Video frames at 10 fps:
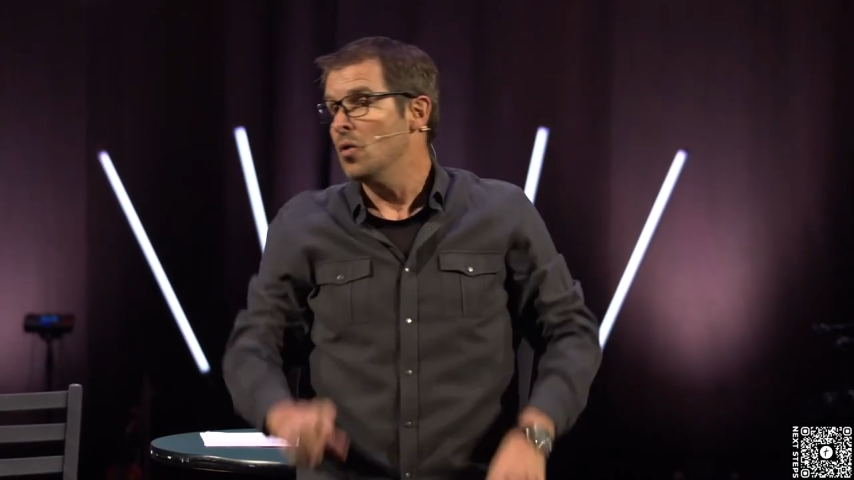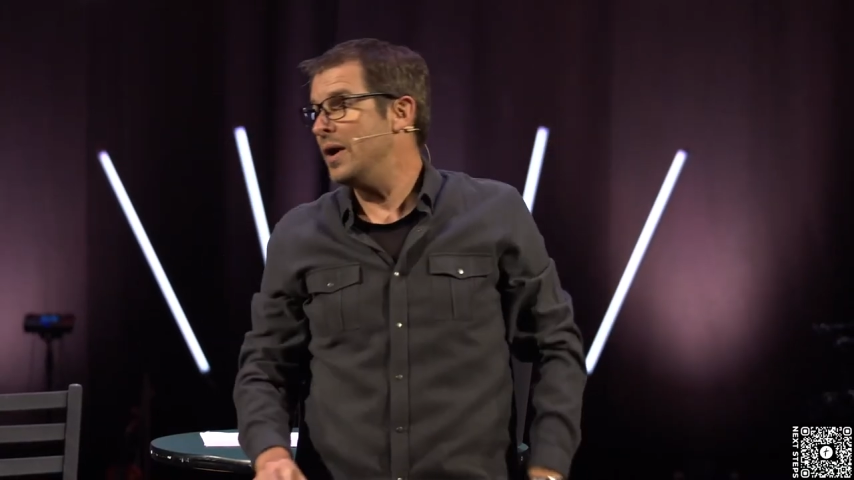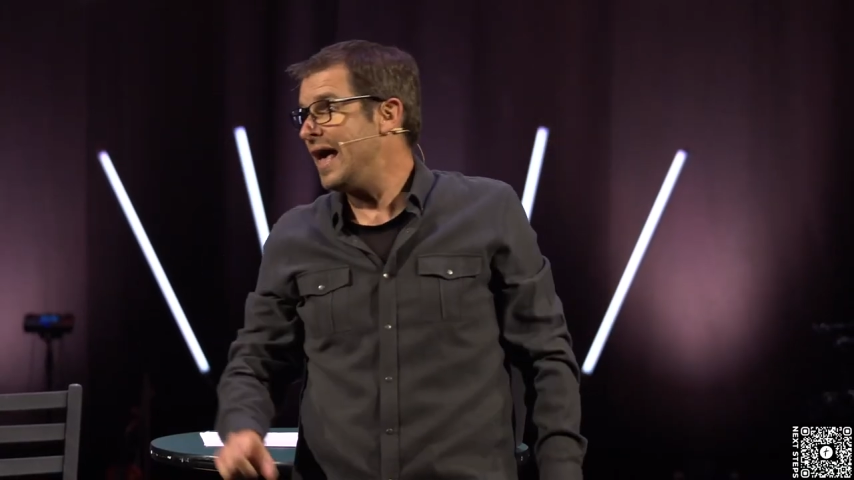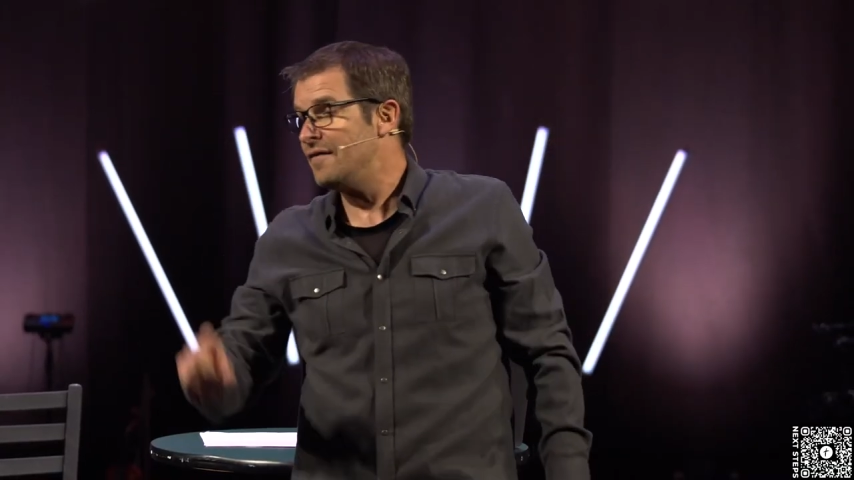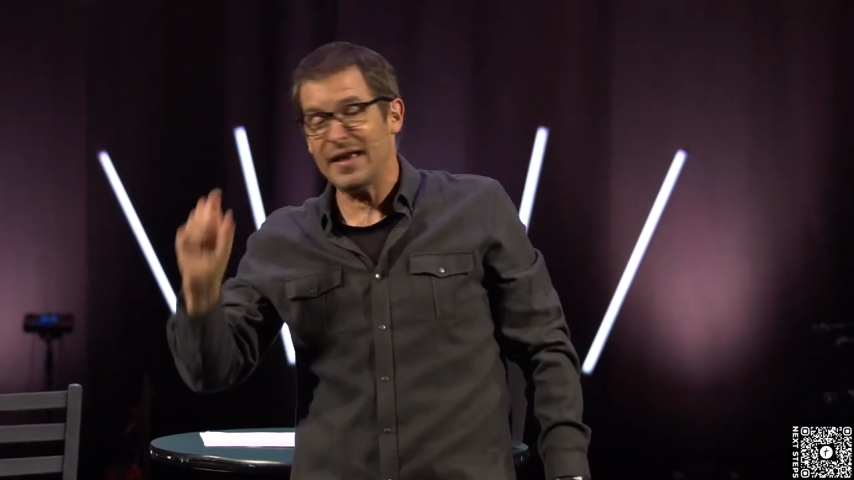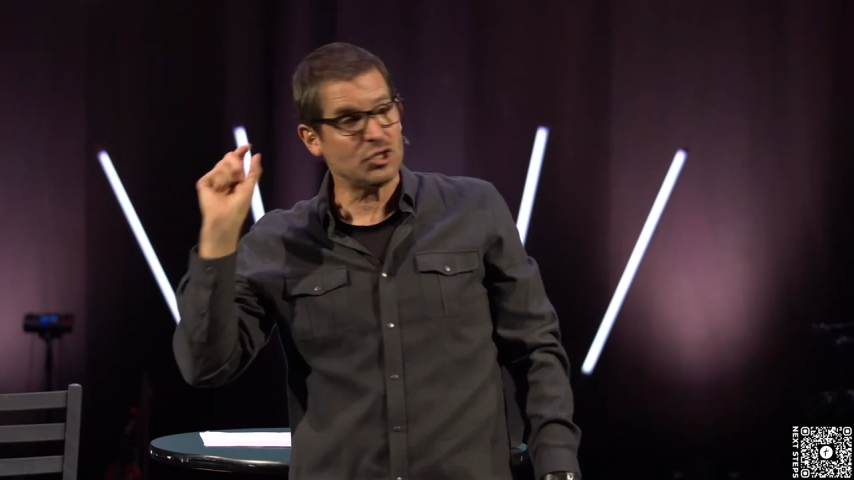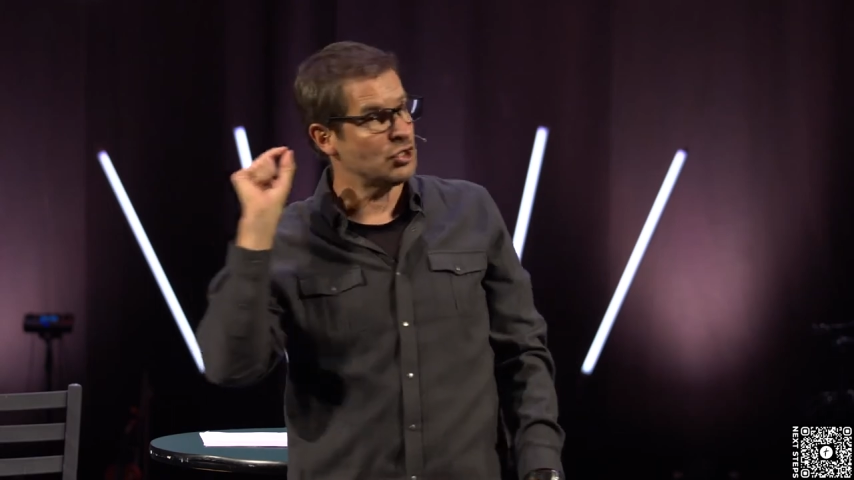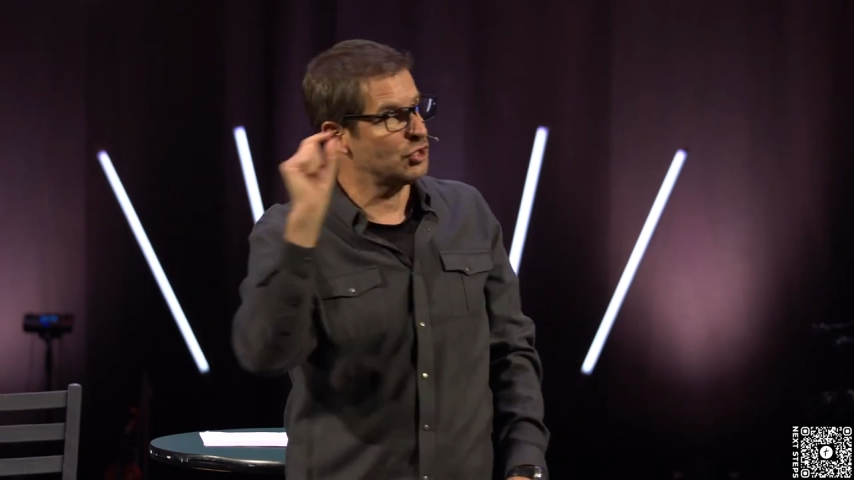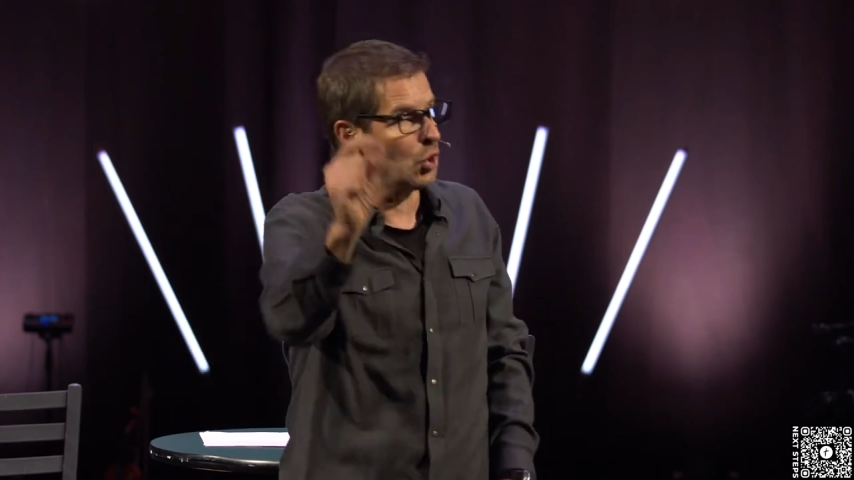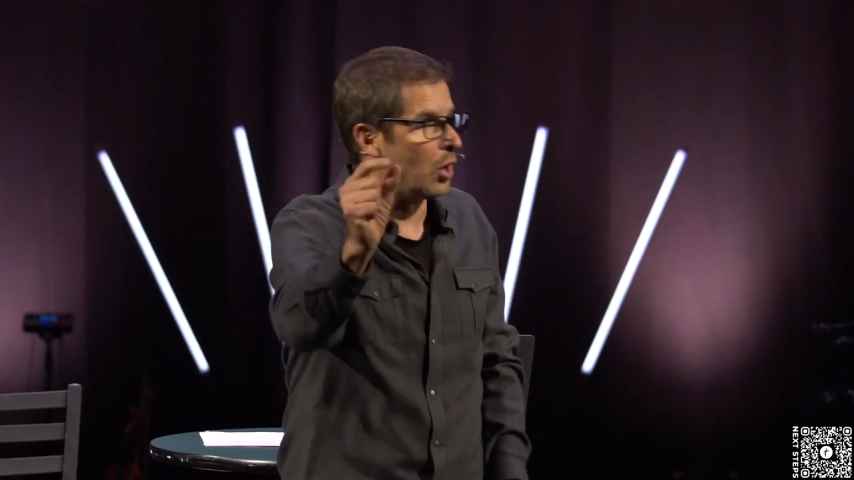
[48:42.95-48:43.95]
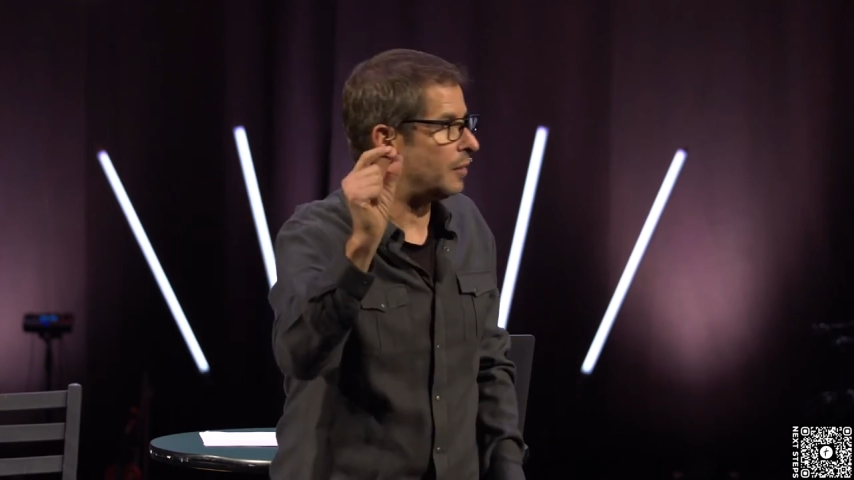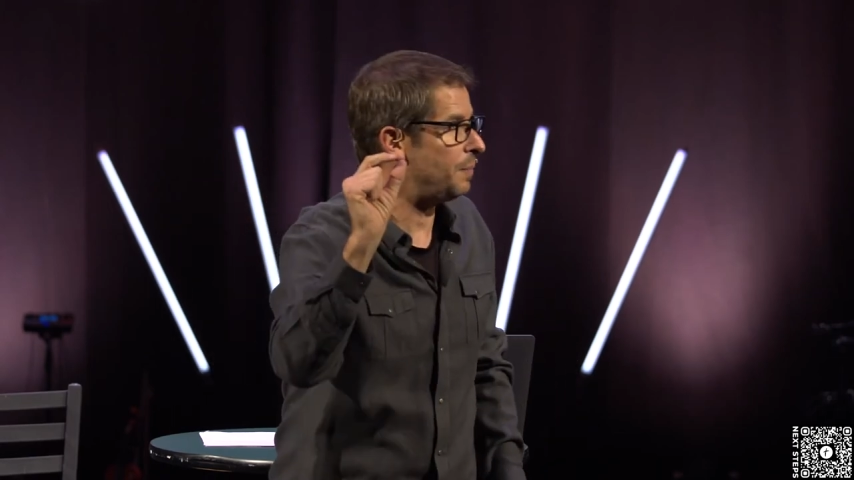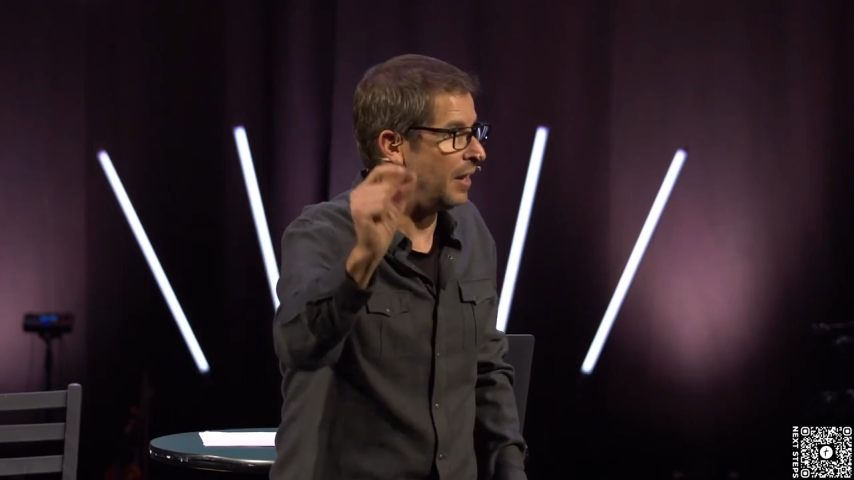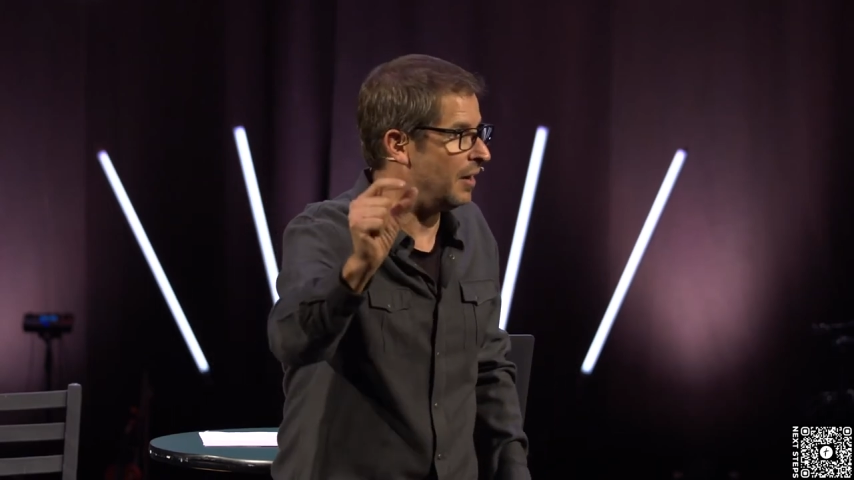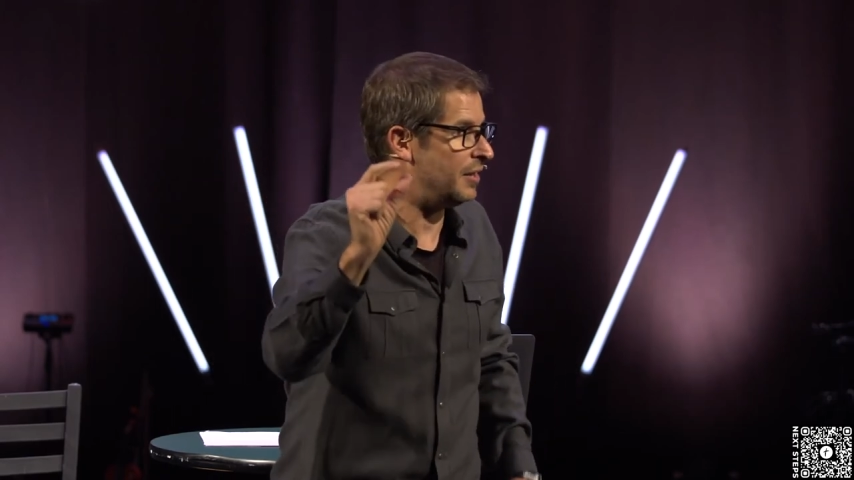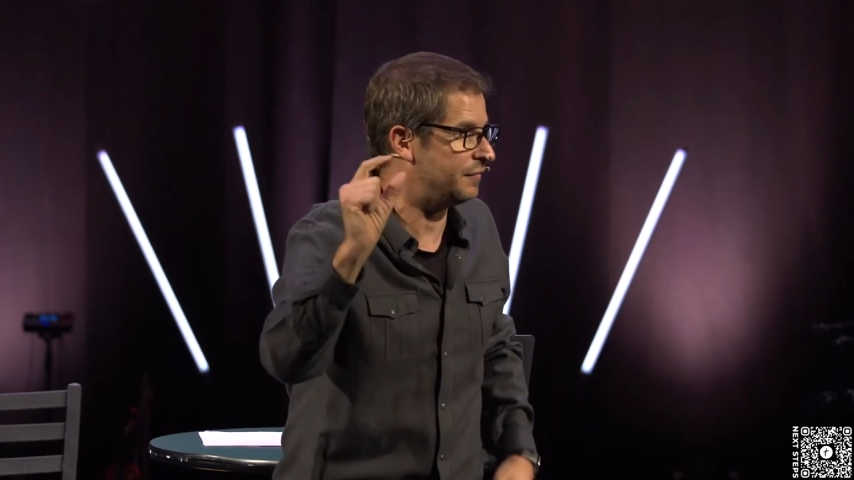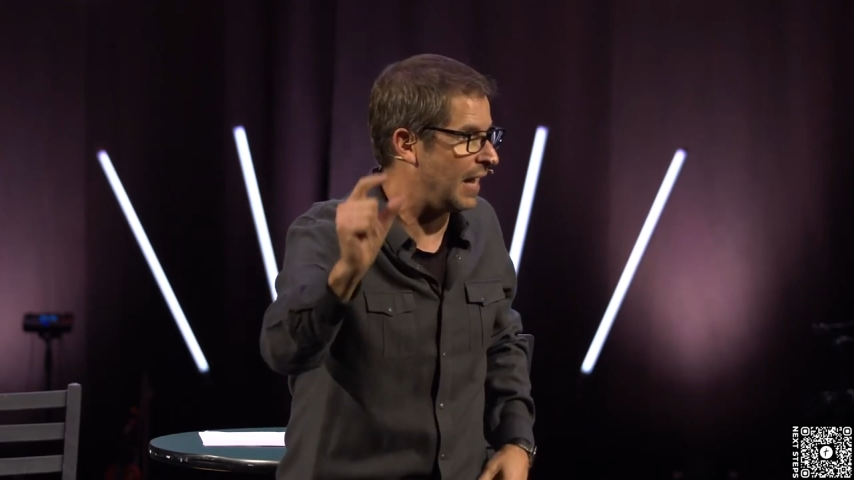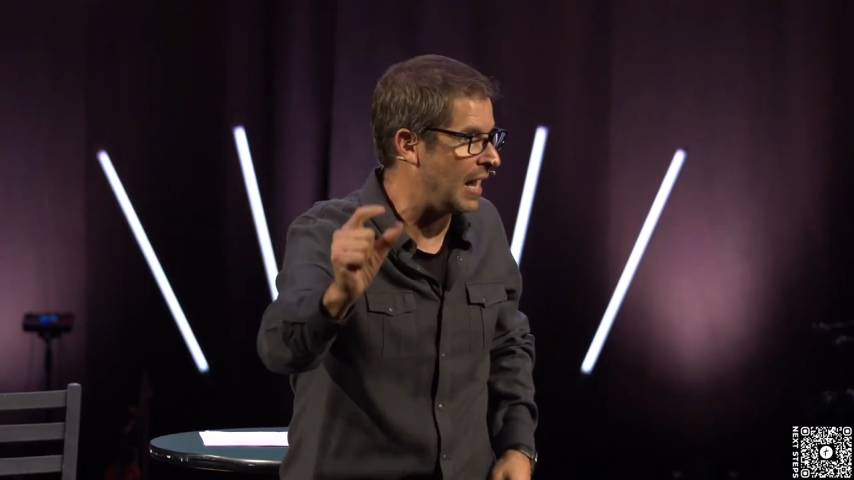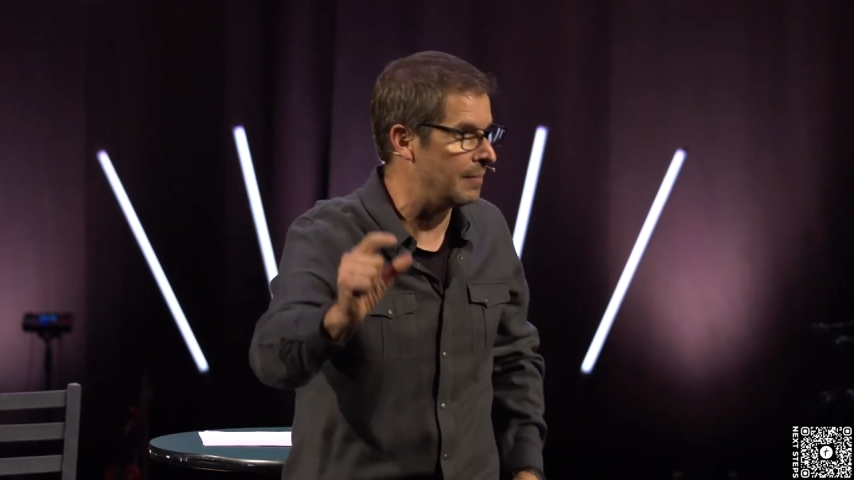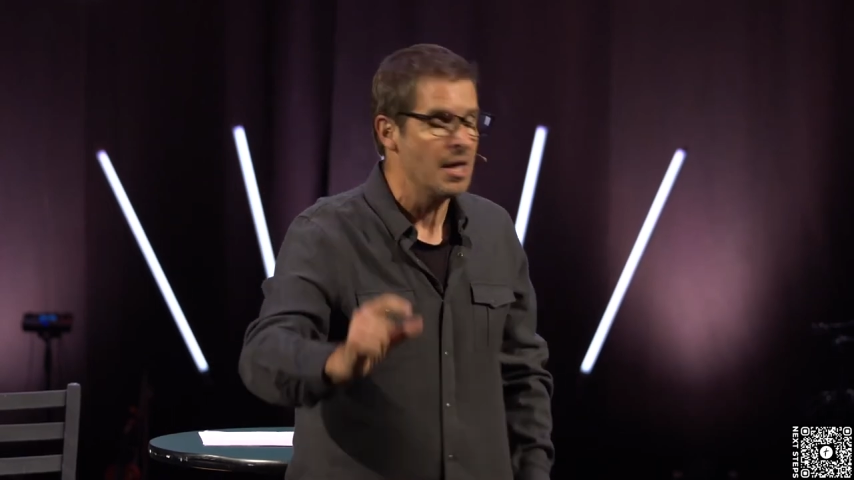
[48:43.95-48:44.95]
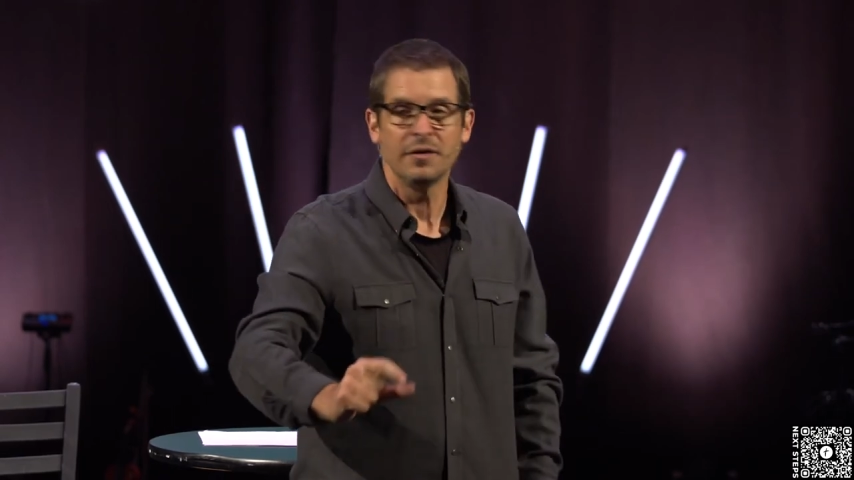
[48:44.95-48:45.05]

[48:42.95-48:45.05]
we have a short period of time